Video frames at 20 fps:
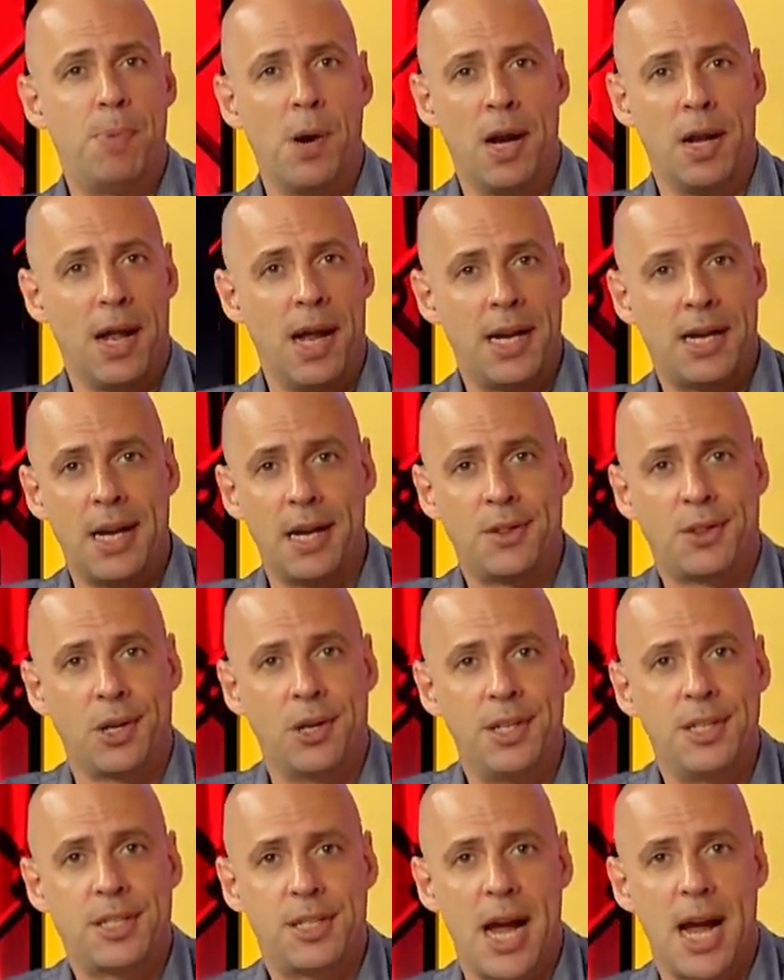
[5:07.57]
but like in
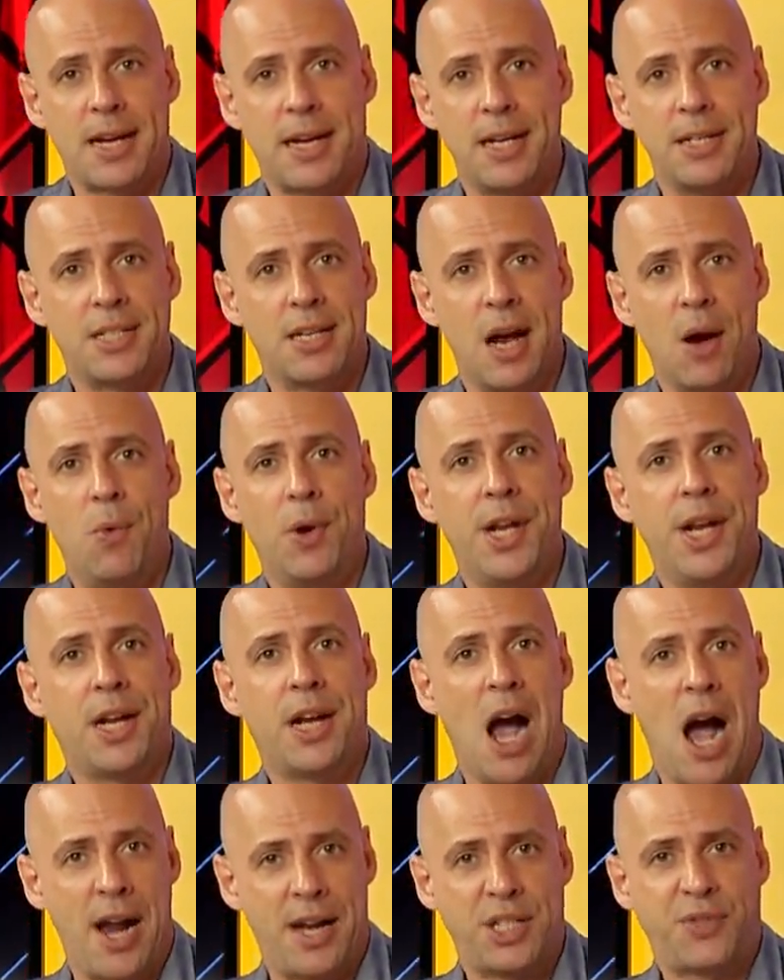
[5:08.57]
30 seconds, what do you
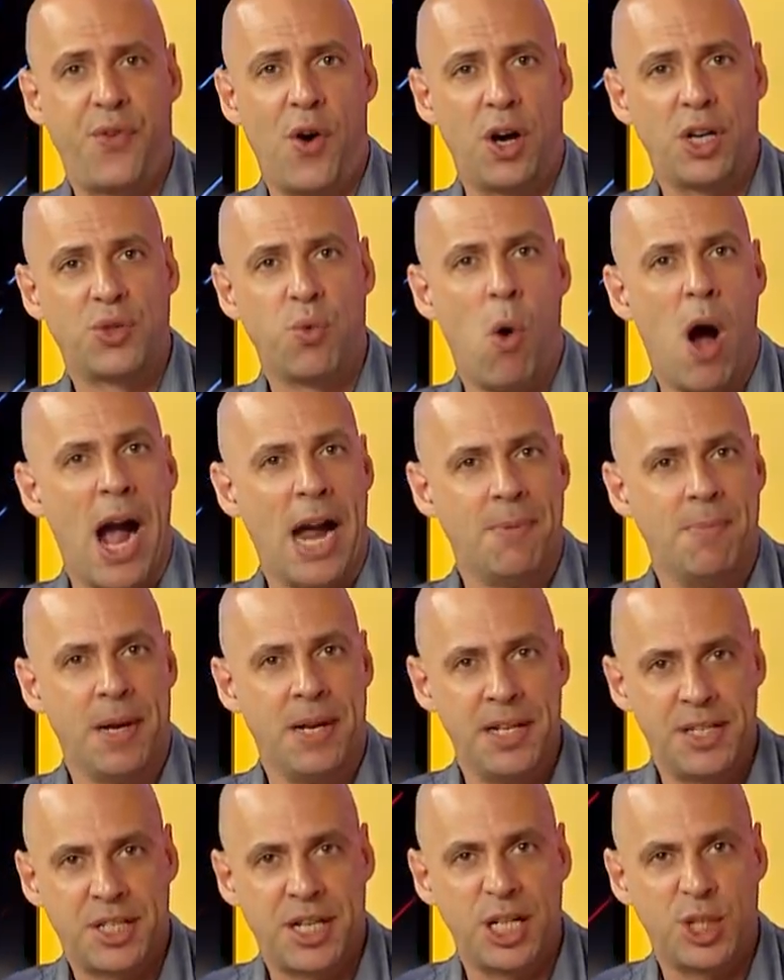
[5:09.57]
got as far as
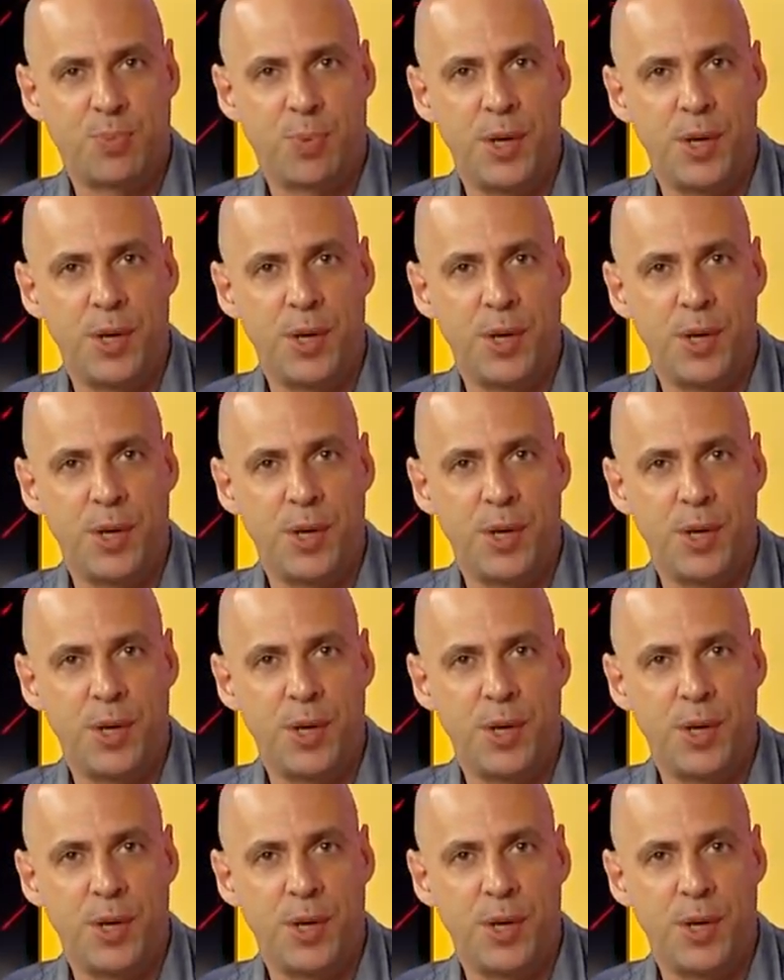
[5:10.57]
Weidman? This kid's